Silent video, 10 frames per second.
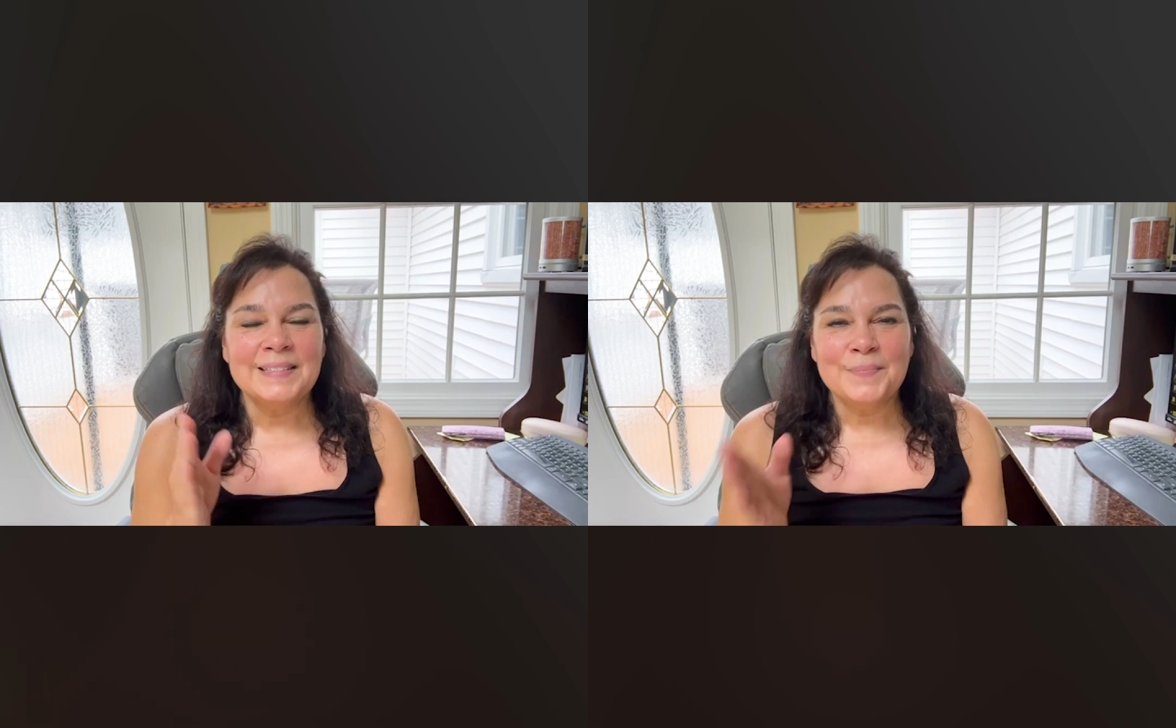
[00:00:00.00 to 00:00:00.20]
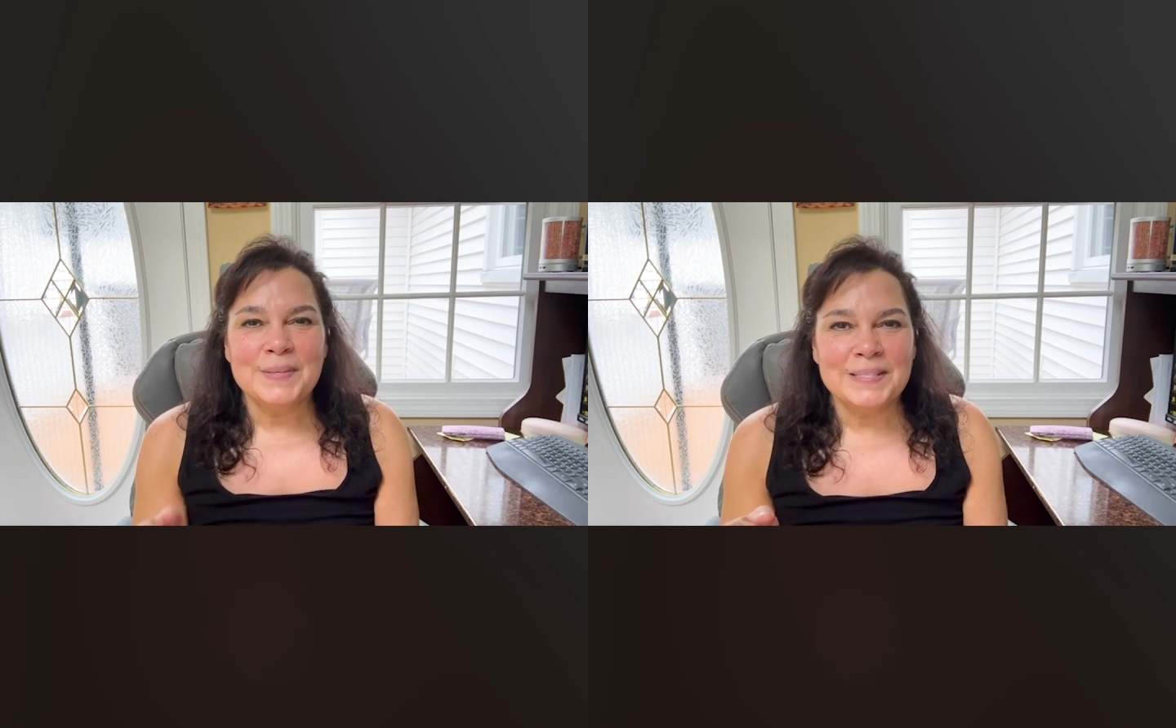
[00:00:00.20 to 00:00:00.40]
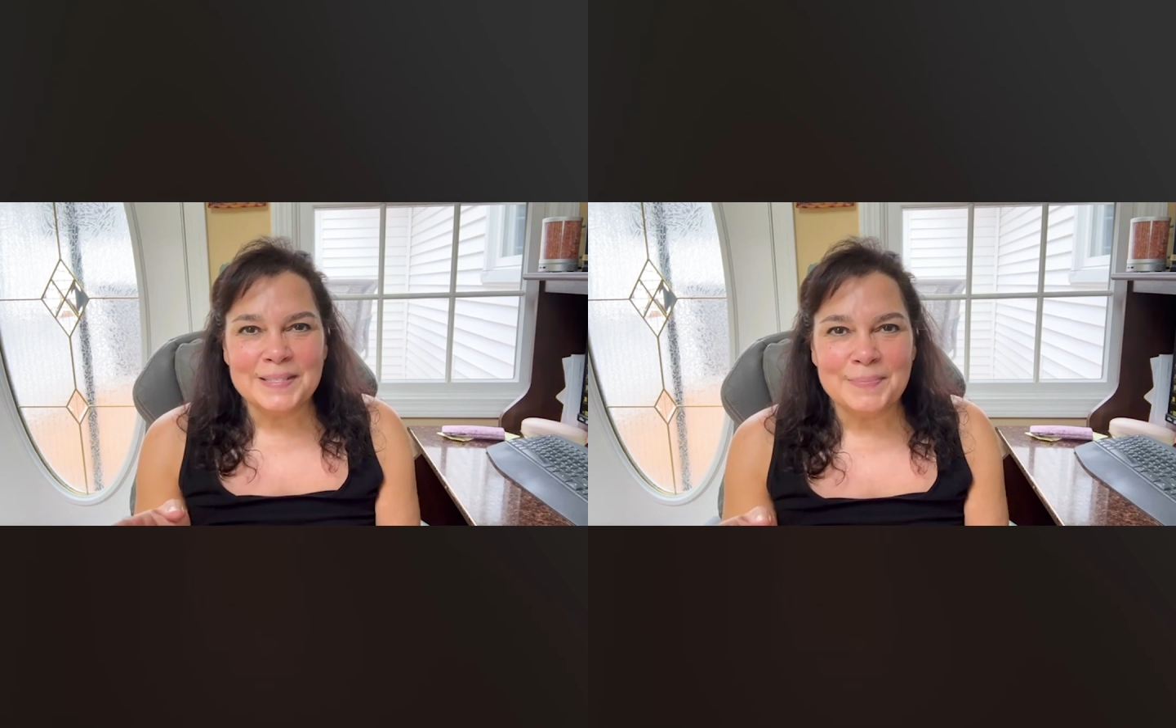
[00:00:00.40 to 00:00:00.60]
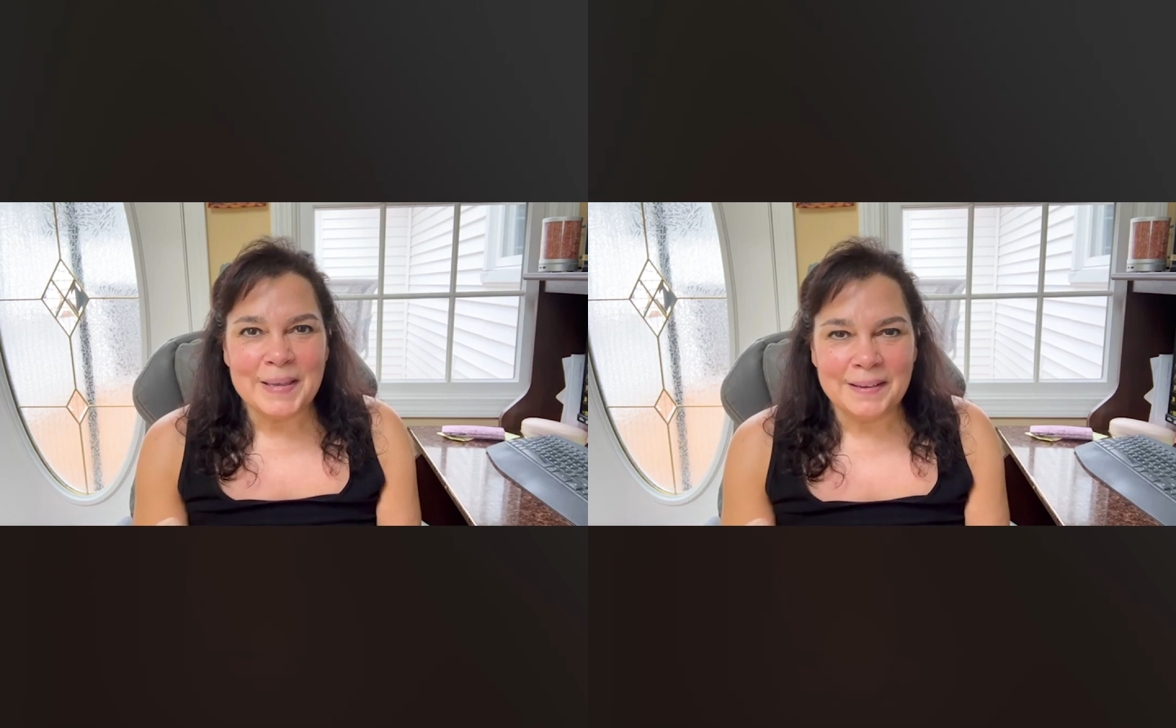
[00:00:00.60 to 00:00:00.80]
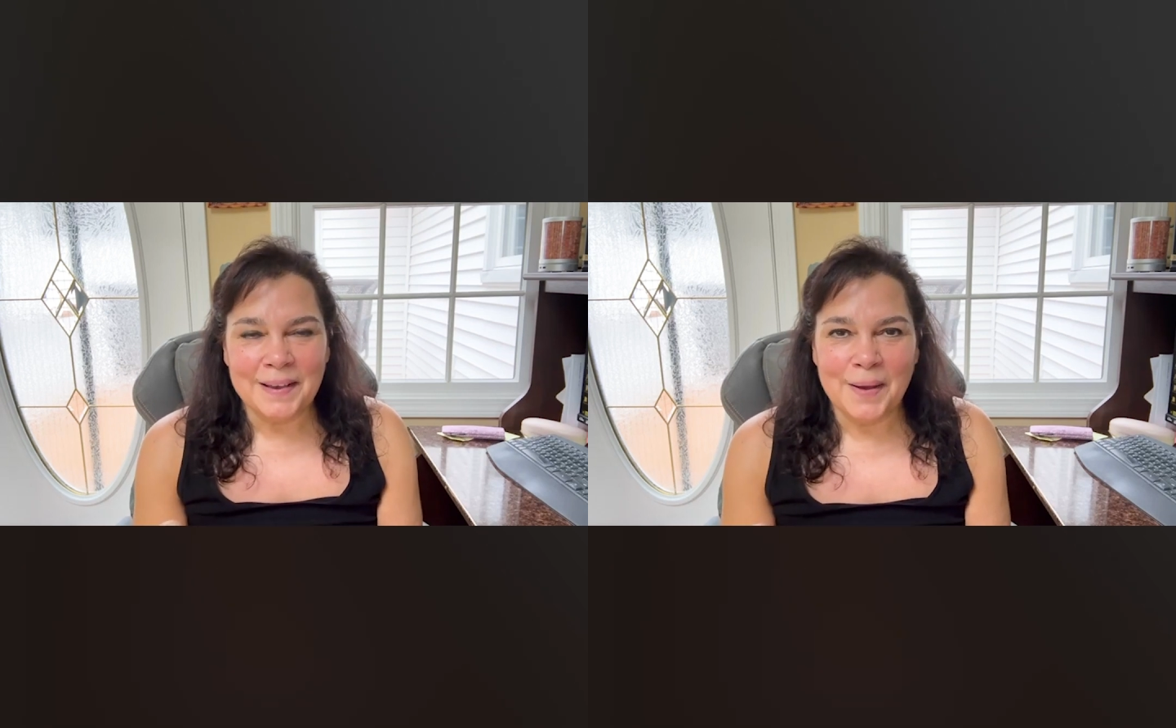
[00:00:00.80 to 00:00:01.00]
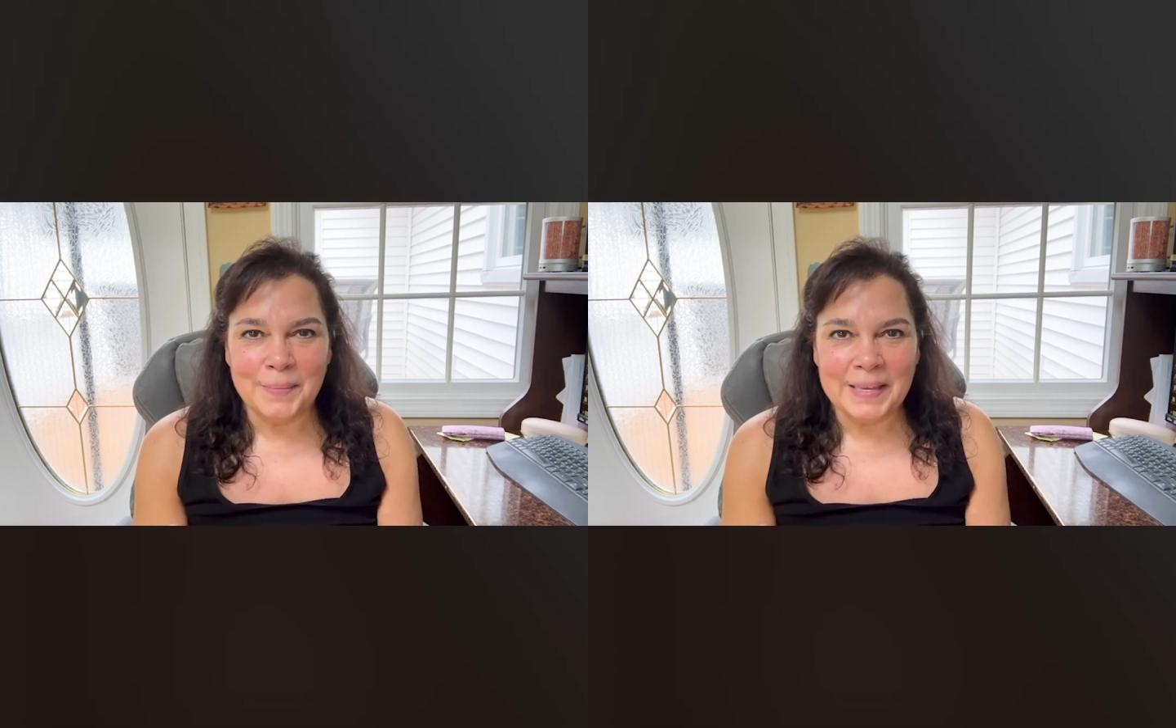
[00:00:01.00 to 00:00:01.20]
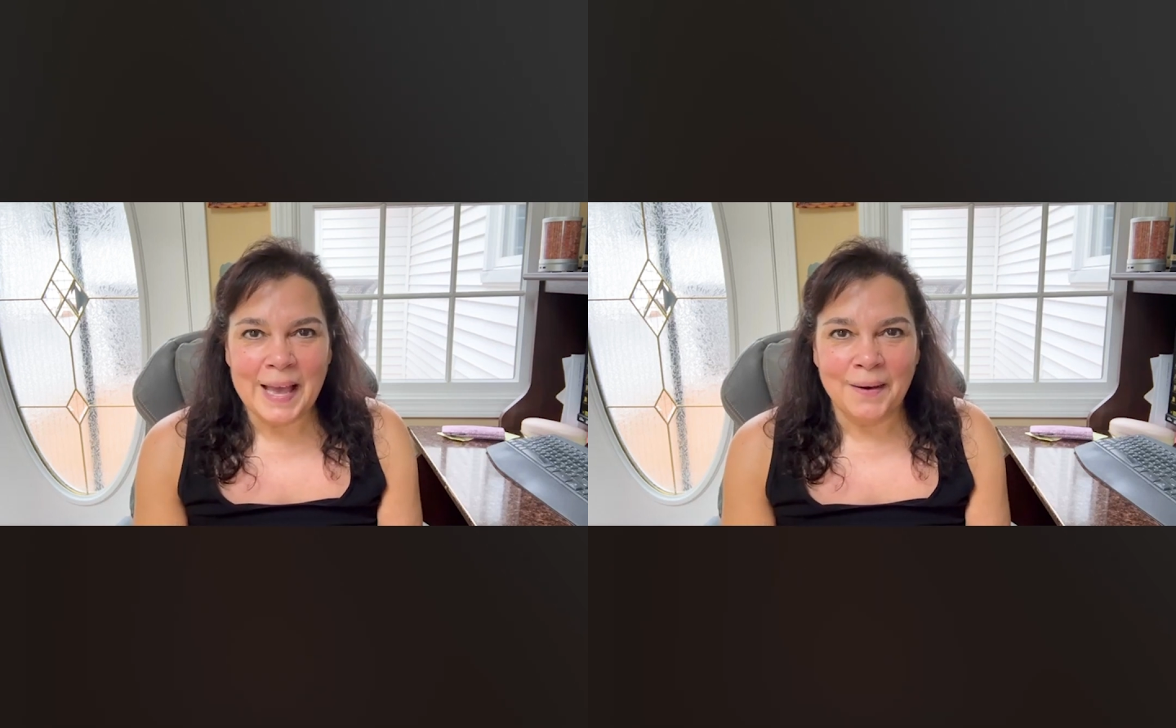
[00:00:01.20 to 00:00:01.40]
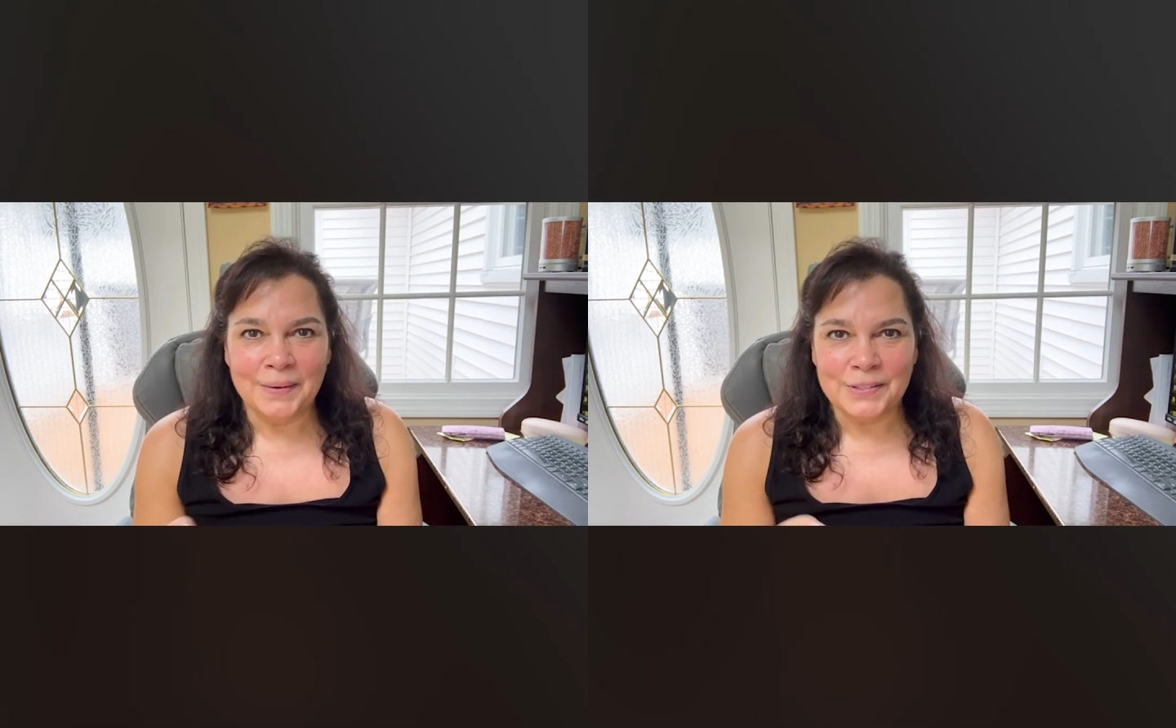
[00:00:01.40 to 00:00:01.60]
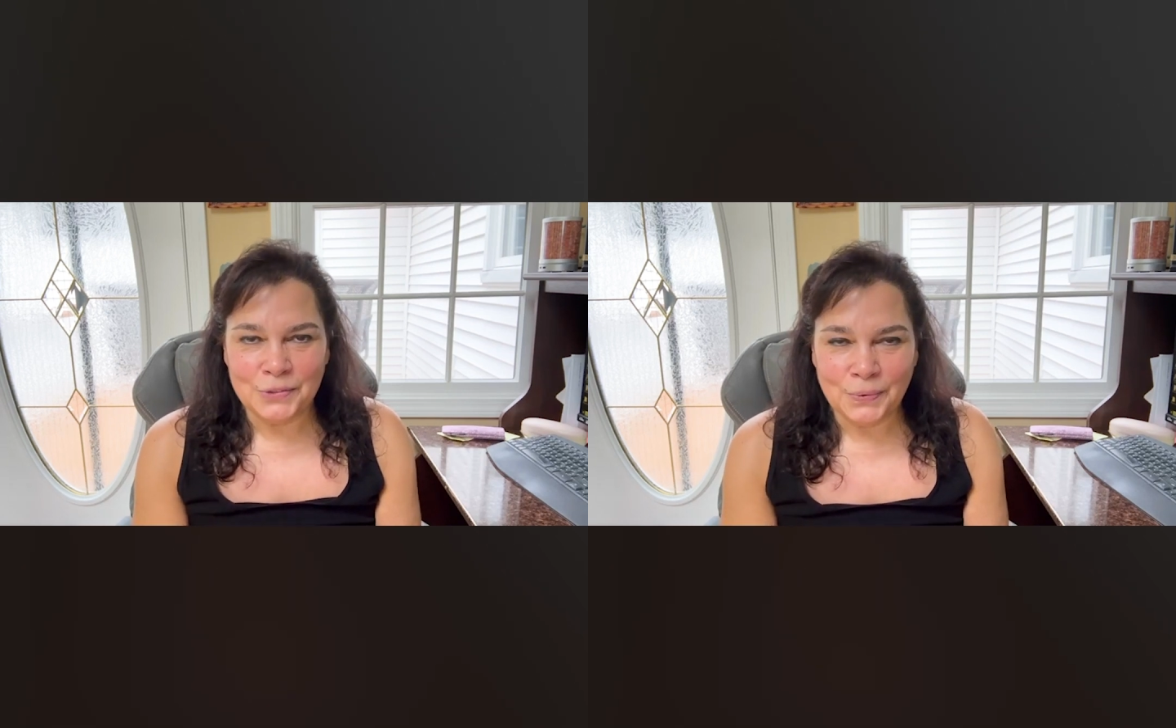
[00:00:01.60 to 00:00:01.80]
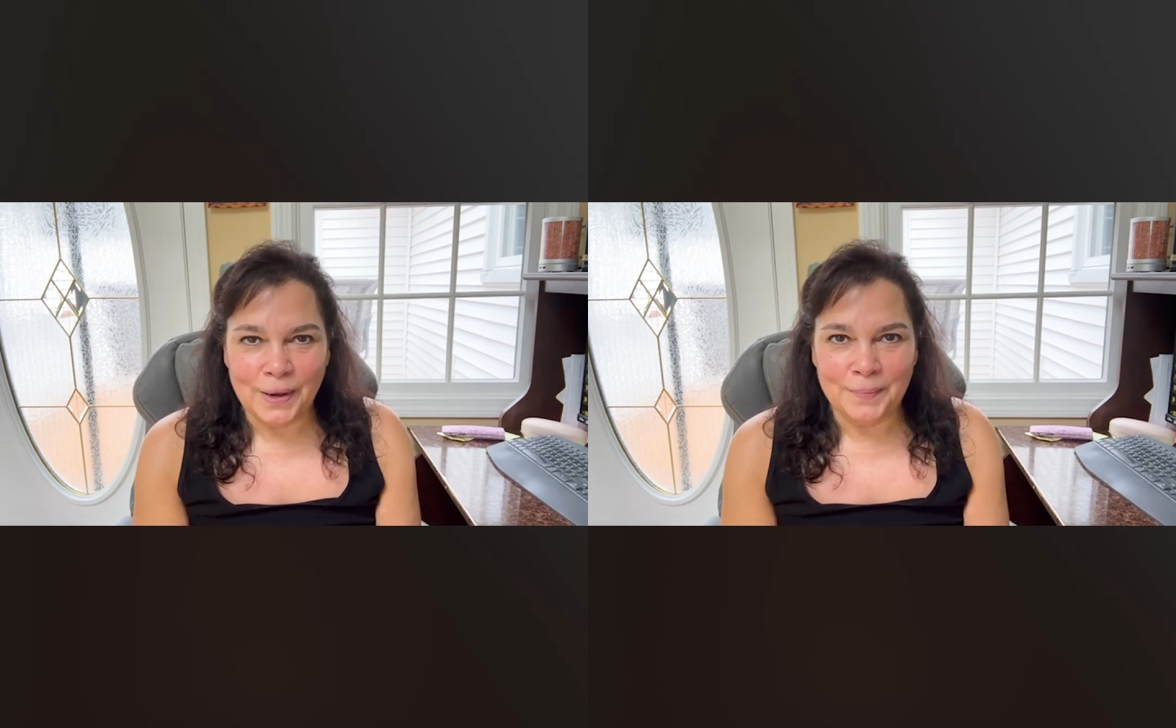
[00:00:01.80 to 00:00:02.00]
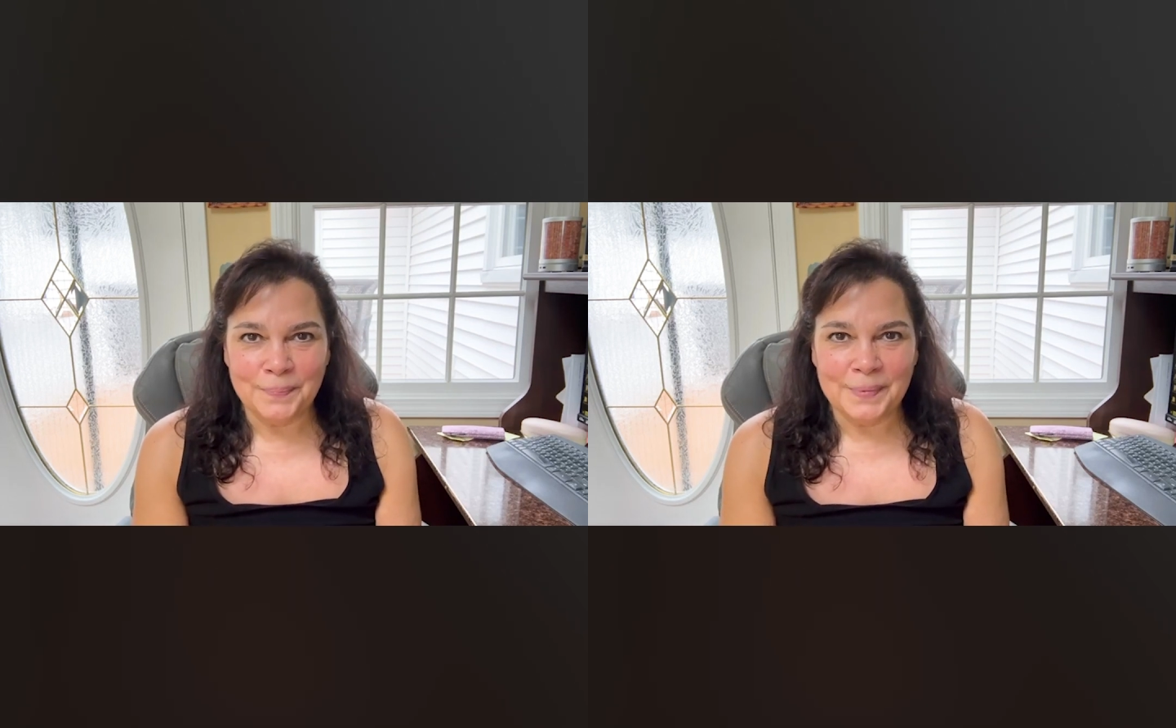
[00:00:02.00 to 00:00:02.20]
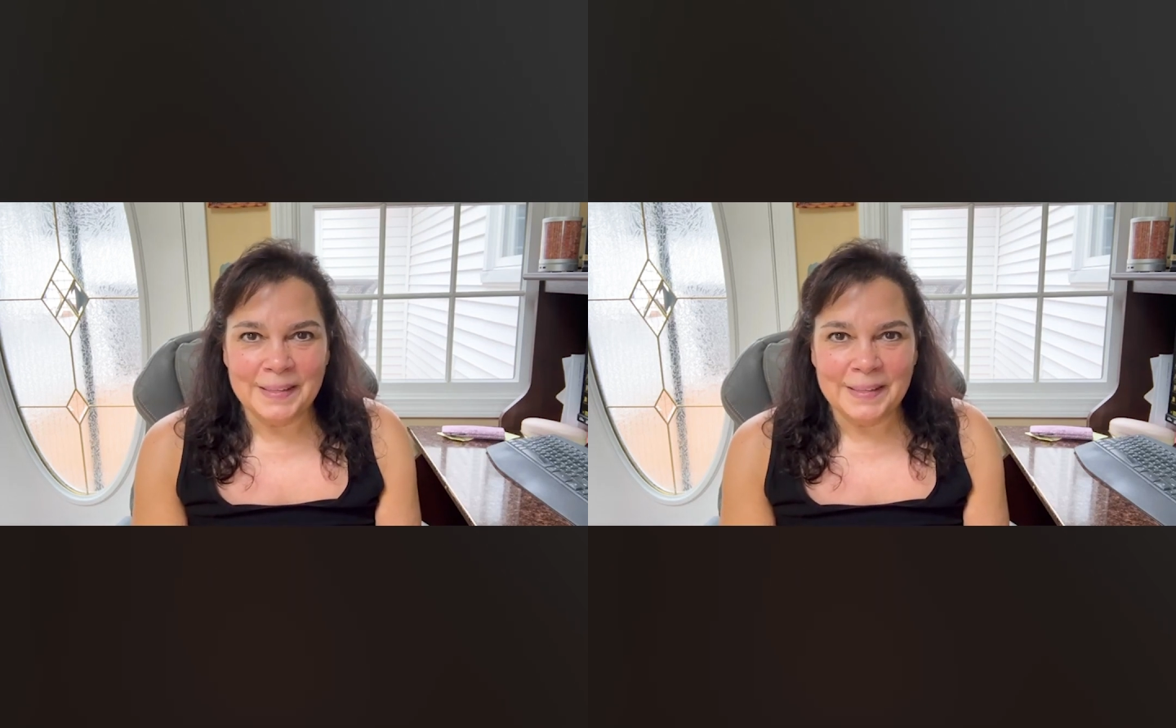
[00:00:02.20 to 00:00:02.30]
the businessman coming out in Trump